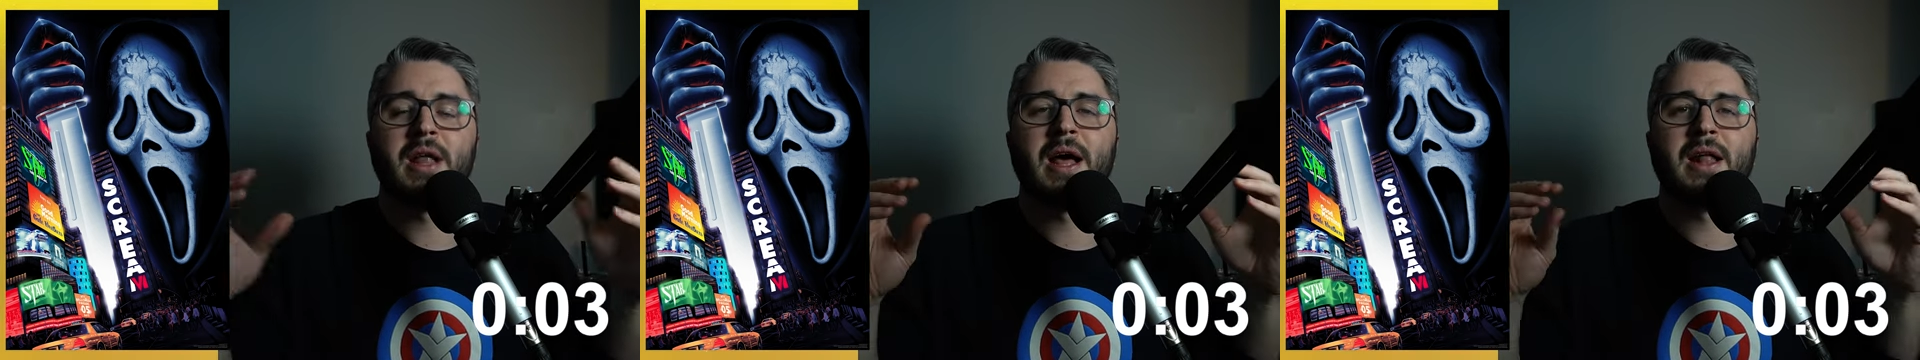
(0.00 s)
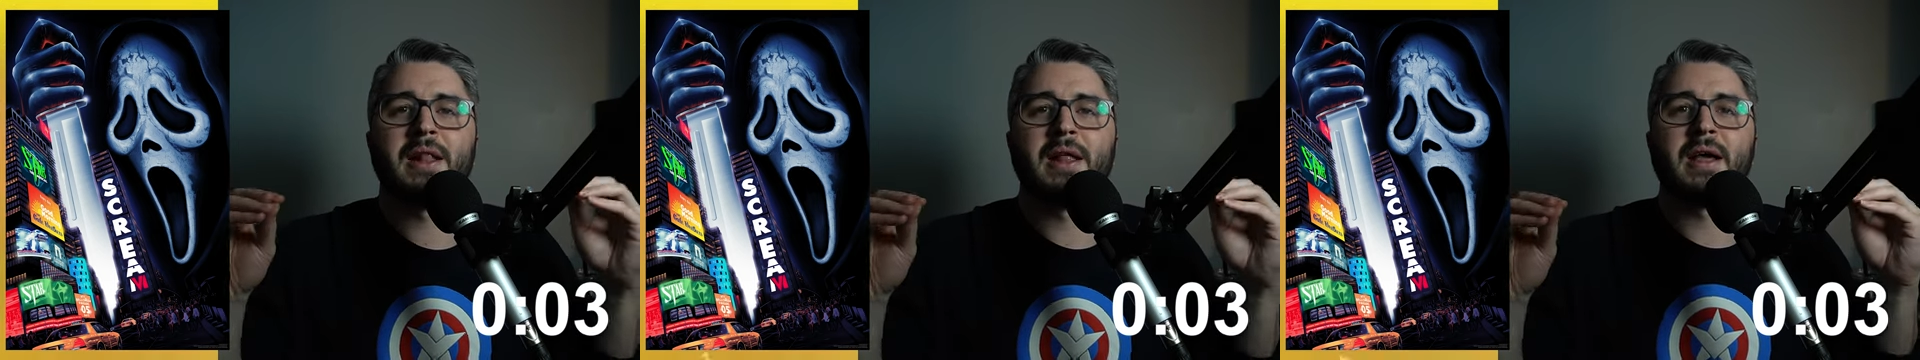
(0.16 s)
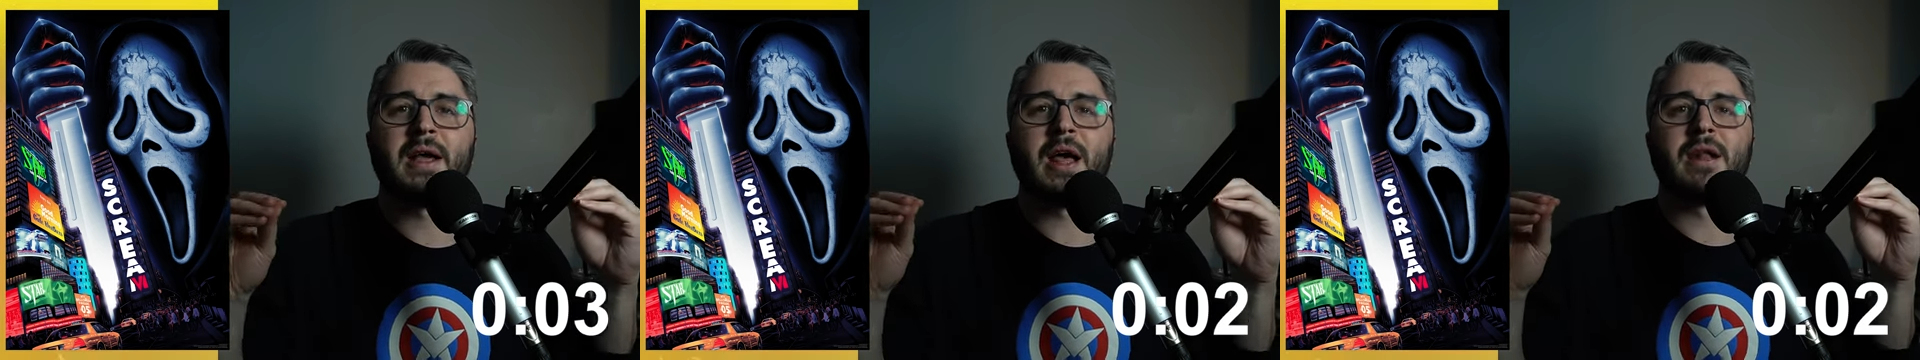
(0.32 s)

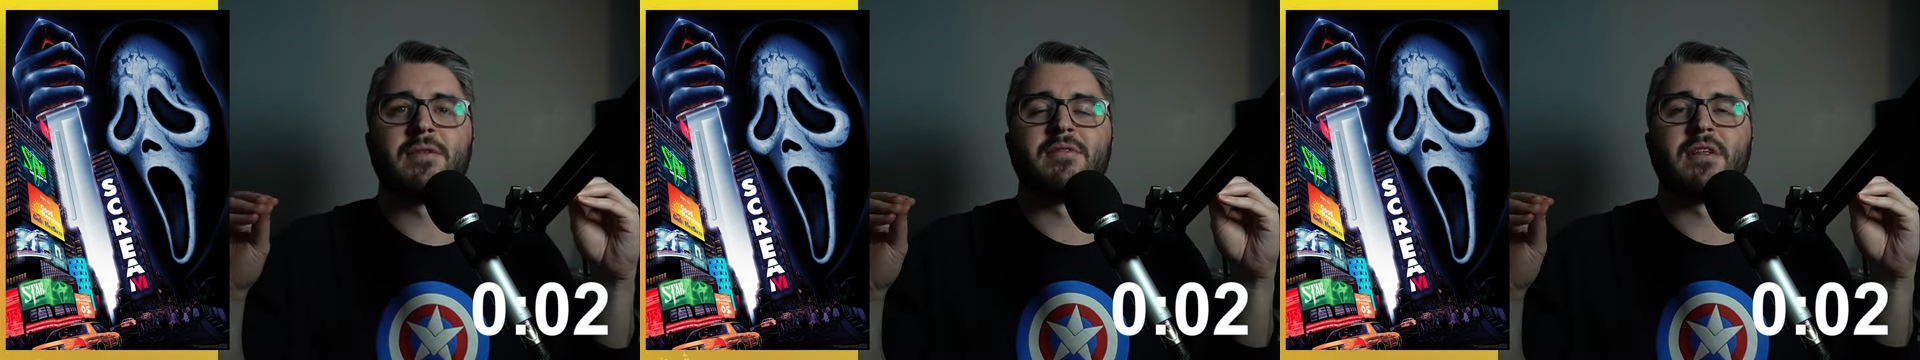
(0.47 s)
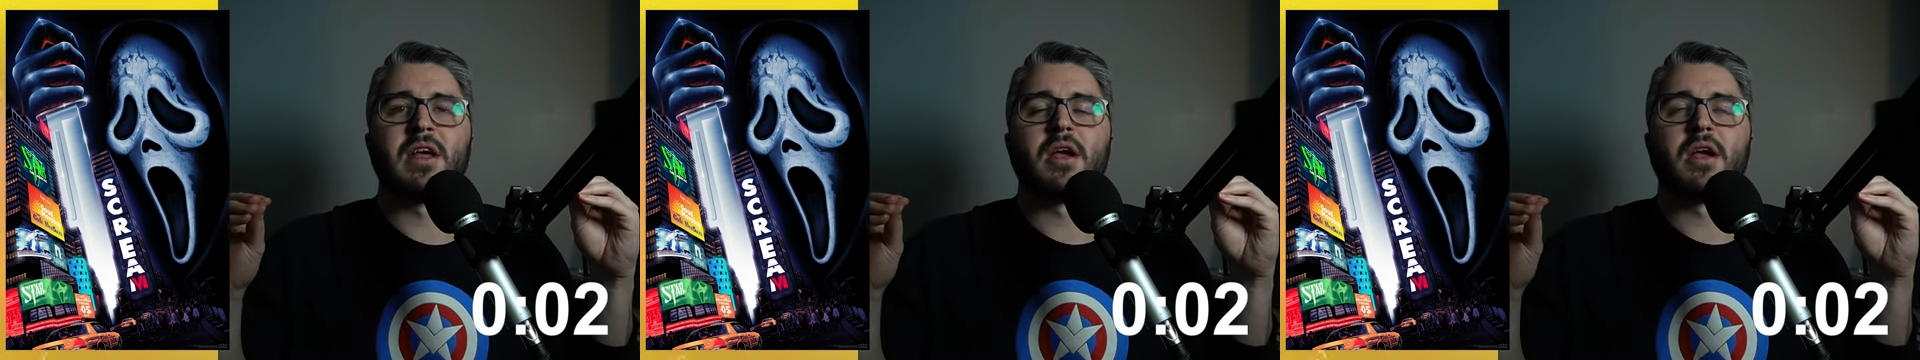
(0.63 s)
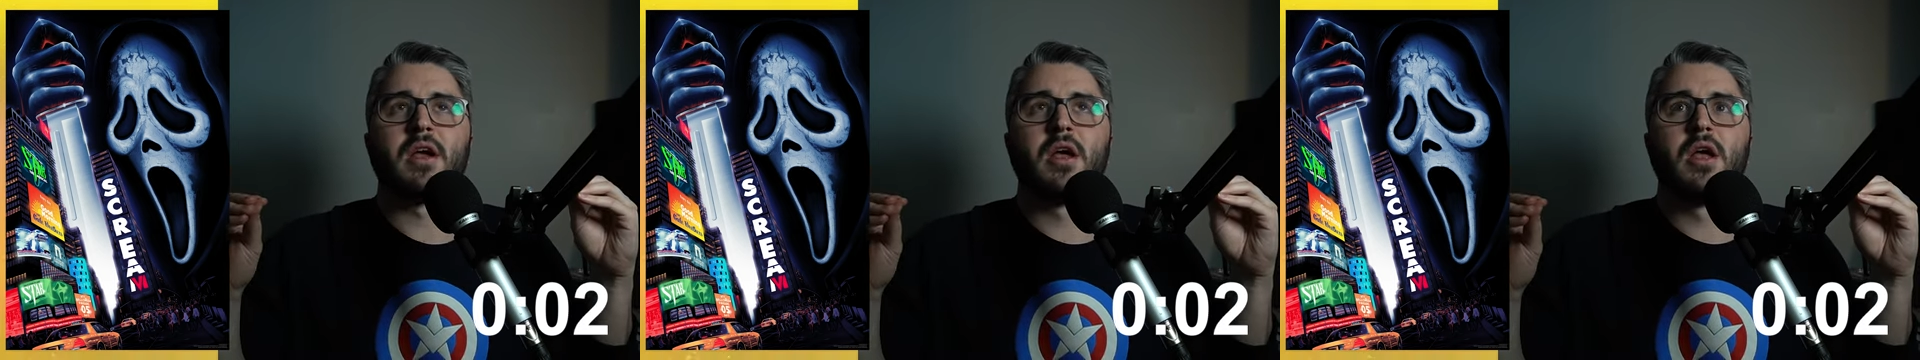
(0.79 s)
Not, like, kind of,
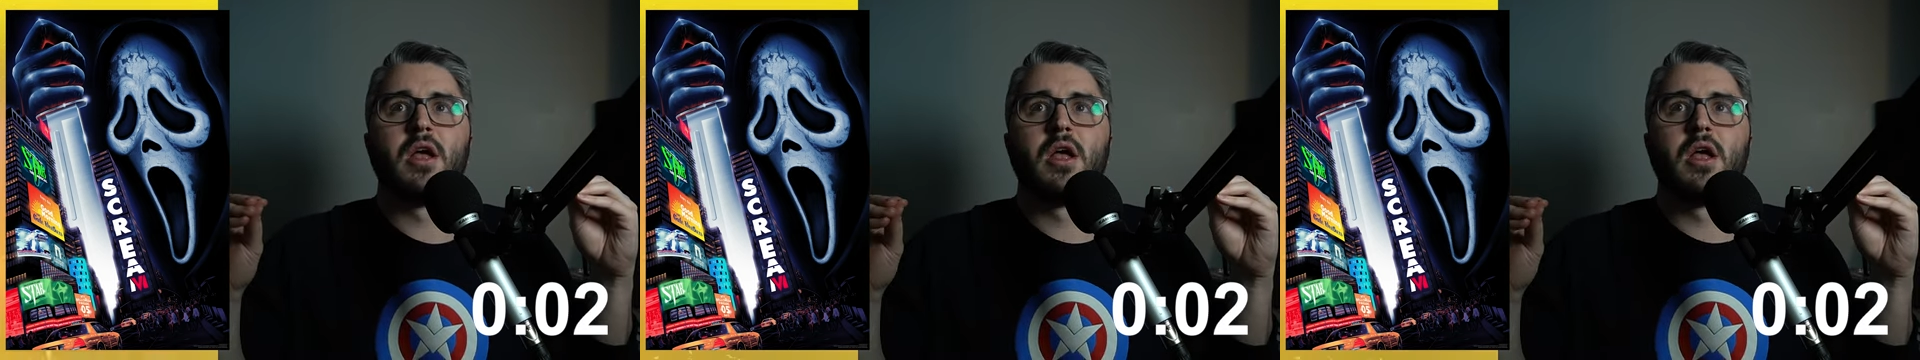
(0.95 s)
like,